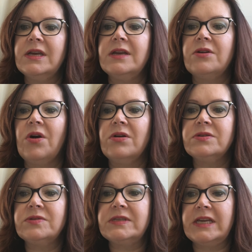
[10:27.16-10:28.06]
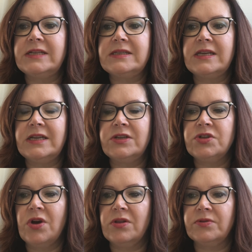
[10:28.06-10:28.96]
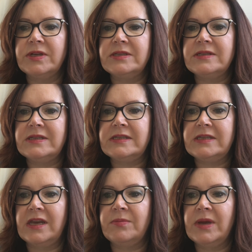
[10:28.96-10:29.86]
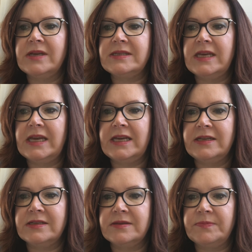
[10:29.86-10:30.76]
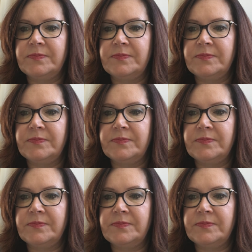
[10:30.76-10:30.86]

It also states that intolerance is the same as hate.